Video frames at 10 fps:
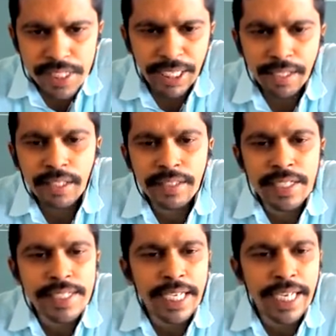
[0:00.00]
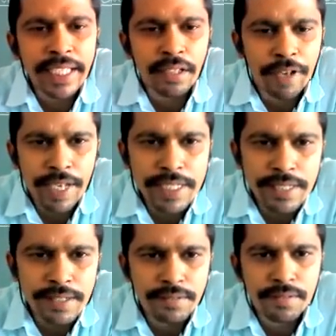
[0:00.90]
The second character of wave is,
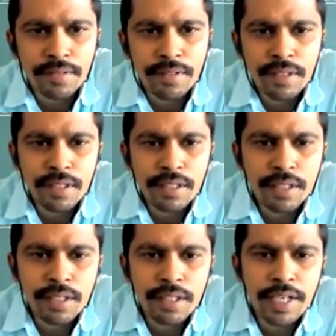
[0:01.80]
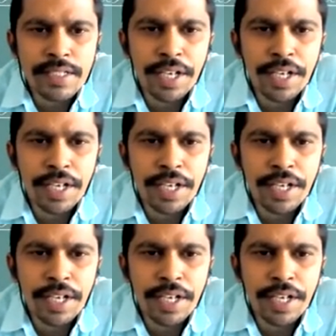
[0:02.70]
yes,